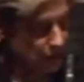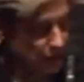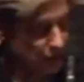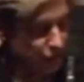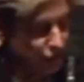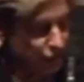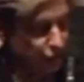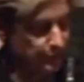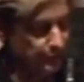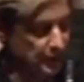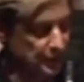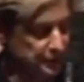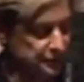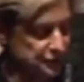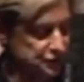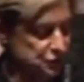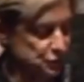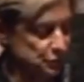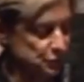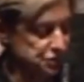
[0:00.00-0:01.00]
for
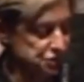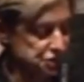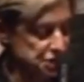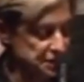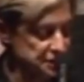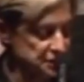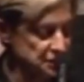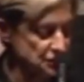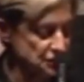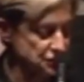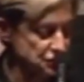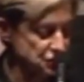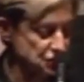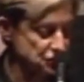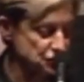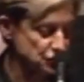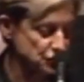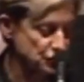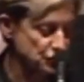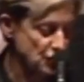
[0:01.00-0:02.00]
bodies who are gen-
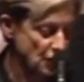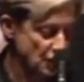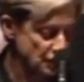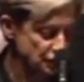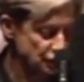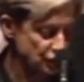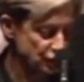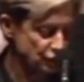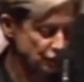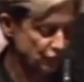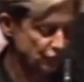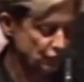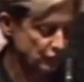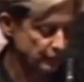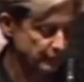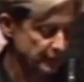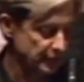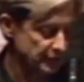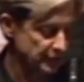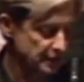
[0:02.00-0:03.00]
gender
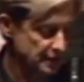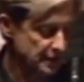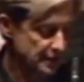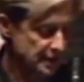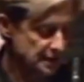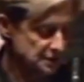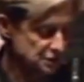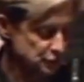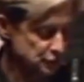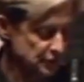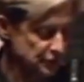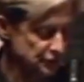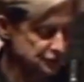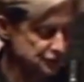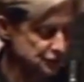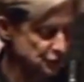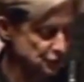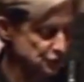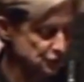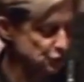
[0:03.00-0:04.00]
nonconforming as well as
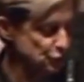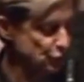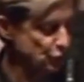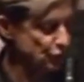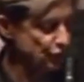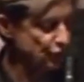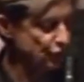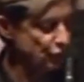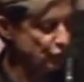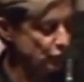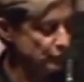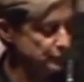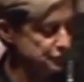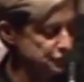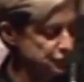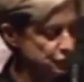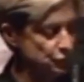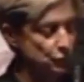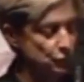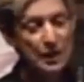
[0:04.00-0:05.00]
those who conform
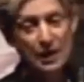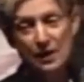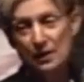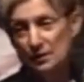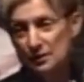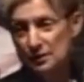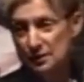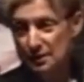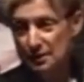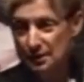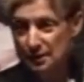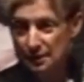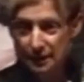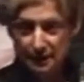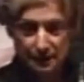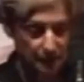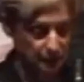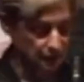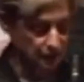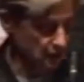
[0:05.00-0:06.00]
too well
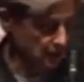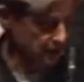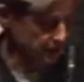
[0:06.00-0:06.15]
and at a high